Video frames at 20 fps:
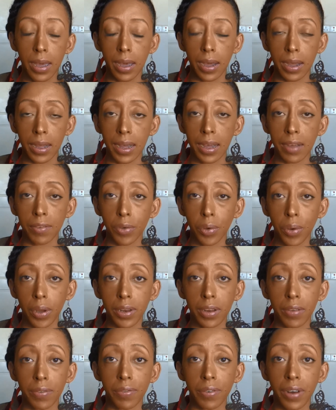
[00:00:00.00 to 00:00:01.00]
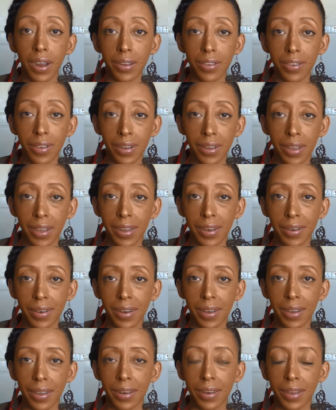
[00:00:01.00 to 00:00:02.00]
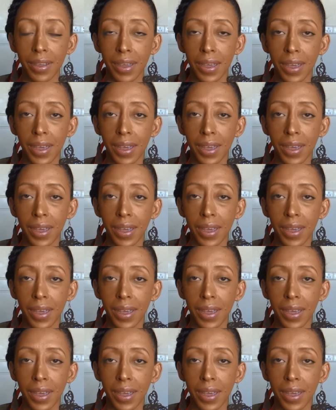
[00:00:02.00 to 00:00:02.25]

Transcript: I have quite a fragile hairline,